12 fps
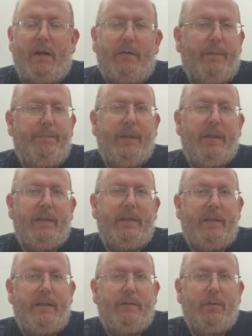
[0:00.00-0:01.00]
our
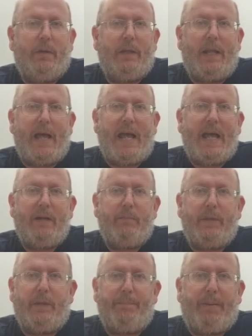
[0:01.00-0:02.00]
ability to align
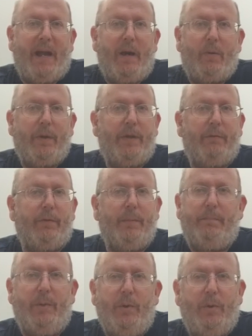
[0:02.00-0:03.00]
with the power that
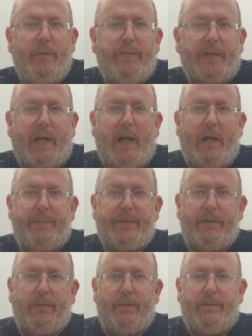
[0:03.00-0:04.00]
removes
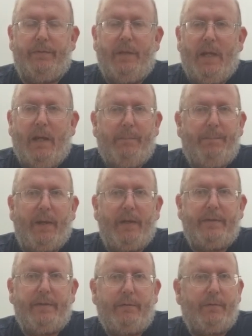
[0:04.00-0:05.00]
obstacles,
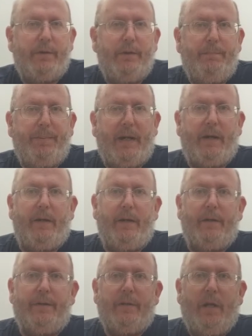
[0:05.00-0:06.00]
busts through
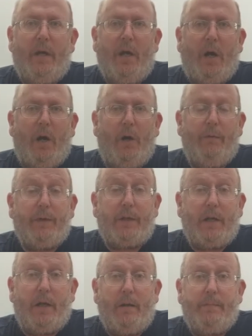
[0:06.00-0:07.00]
barriers,
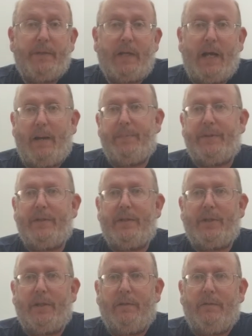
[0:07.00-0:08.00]
overcomes
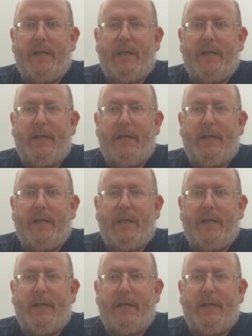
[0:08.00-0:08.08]
opposition.